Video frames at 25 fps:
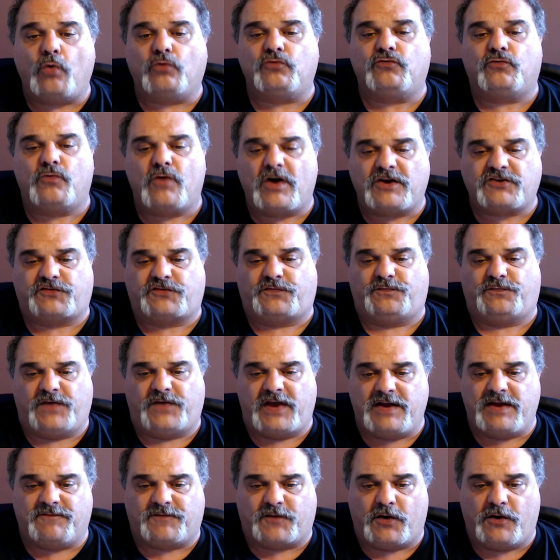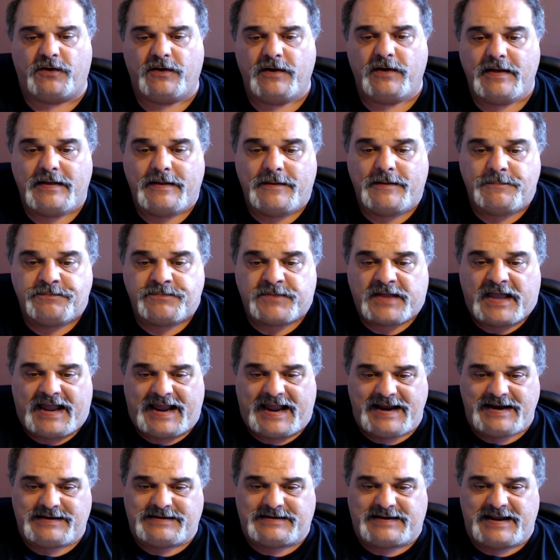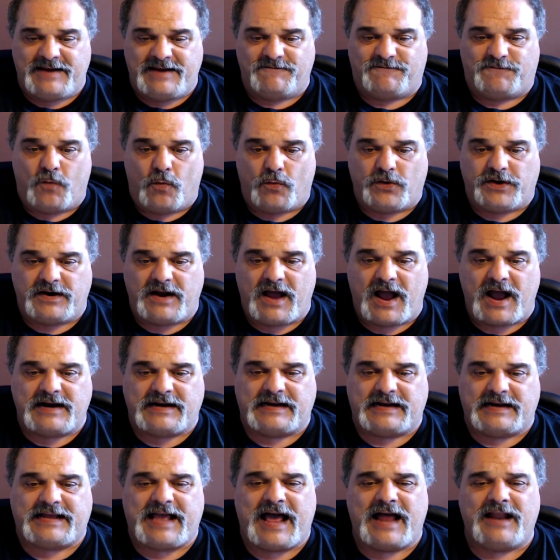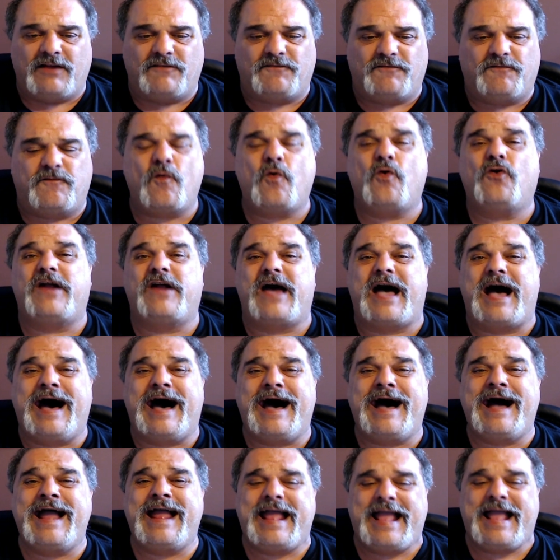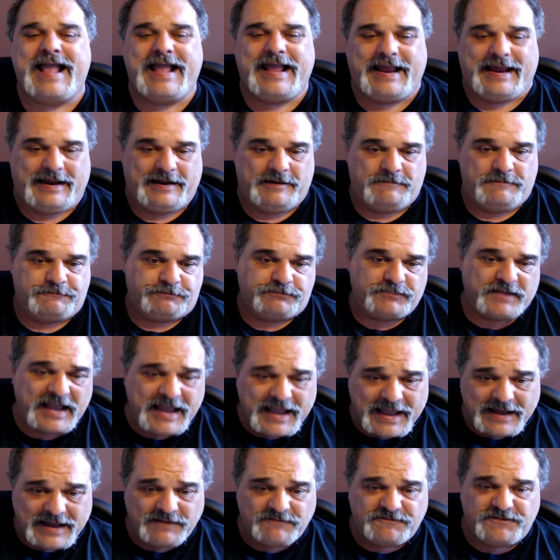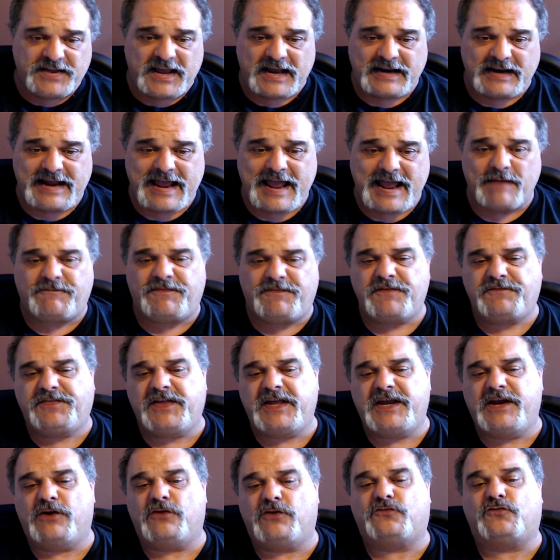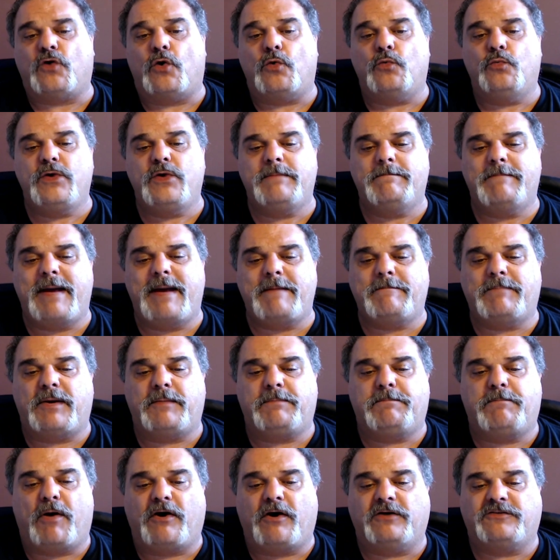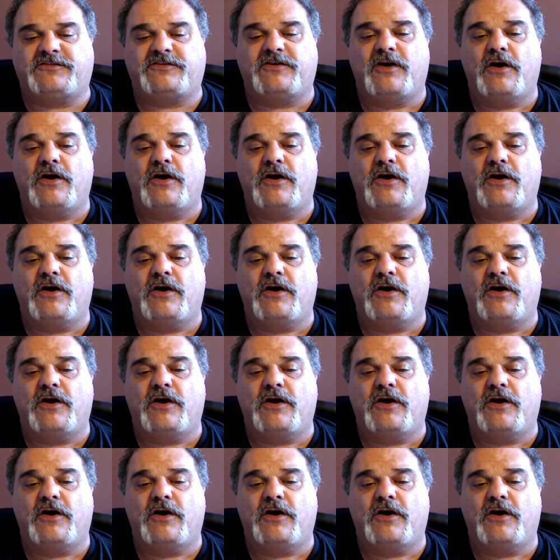Rush Fever, 1849 in California, IA. And Vietnam, 50 Years Remembered, Parts